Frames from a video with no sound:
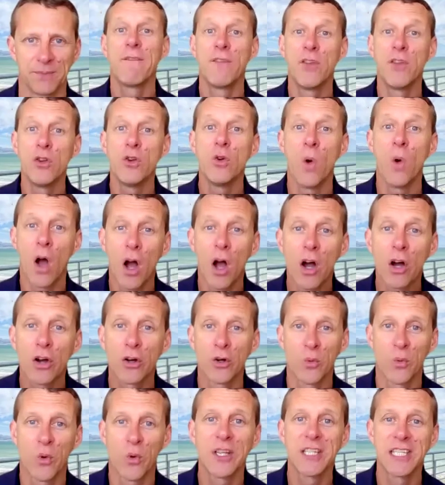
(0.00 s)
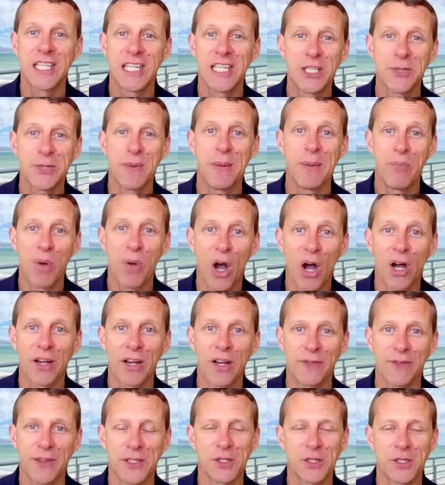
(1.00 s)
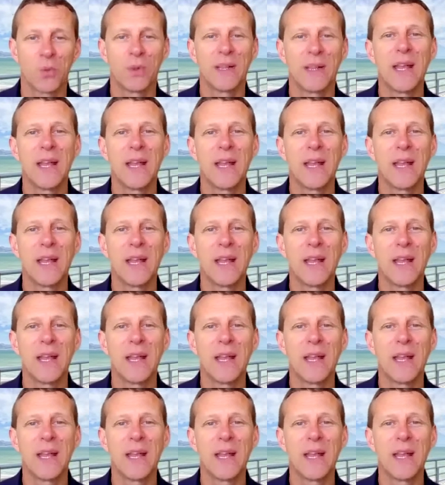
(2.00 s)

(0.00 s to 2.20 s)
If you are wanting to be part of this,